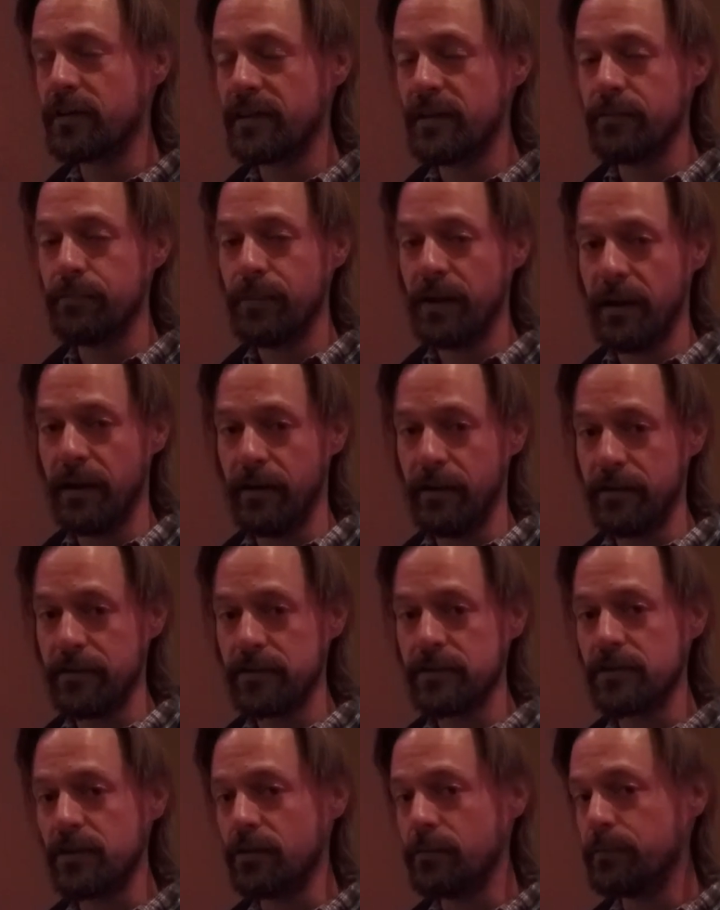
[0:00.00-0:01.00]
than
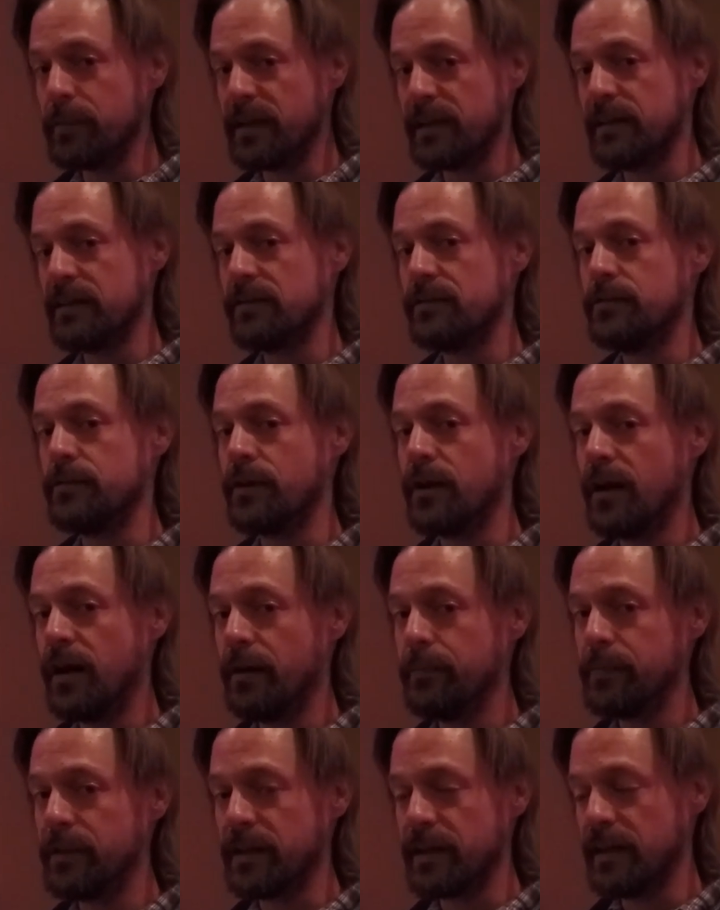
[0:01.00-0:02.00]
pairs. Don't make it too
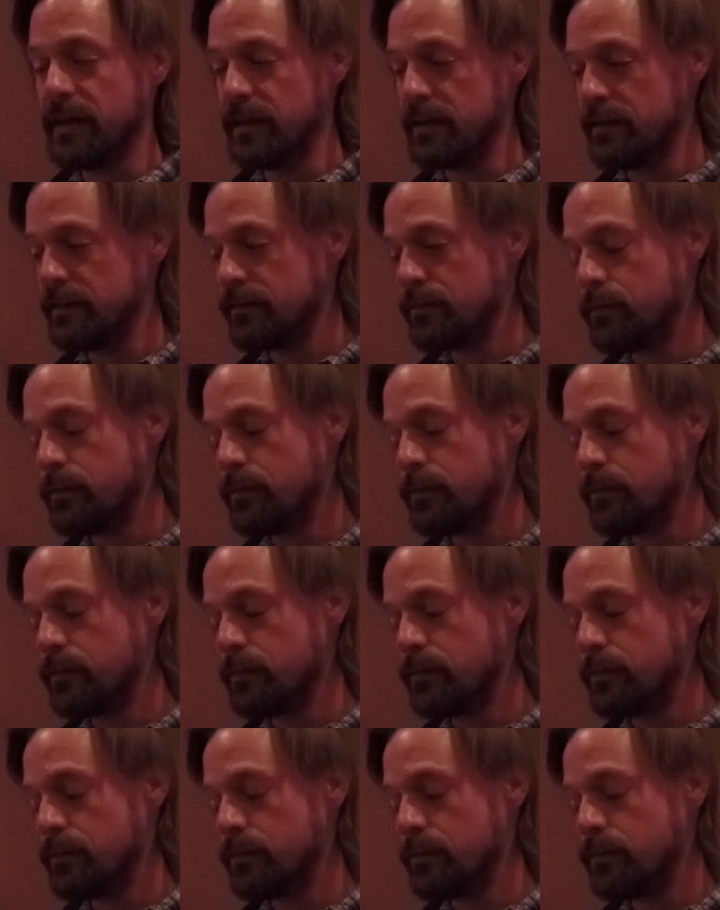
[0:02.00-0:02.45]
complicated.